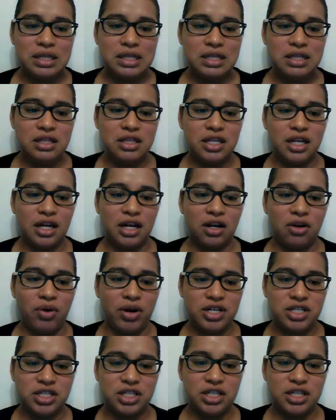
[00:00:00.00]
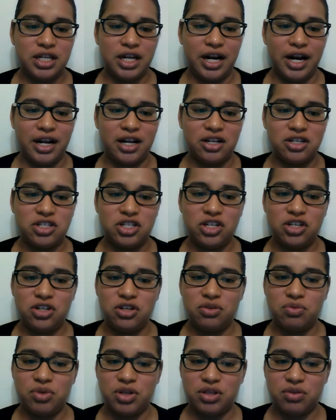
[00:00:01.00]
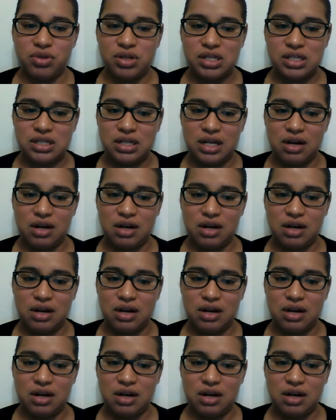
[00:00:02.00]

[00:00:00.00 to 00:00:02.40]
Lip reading: The question that I continued with was,